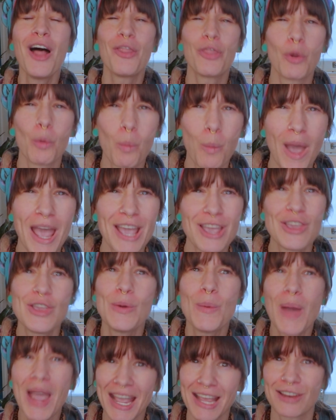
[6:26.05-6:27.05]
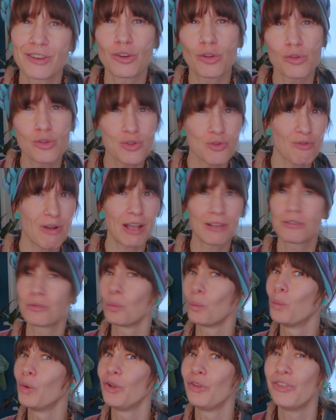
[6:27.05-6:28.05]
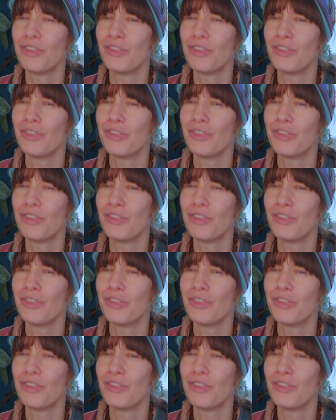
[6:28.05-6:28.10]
The way you handle stress will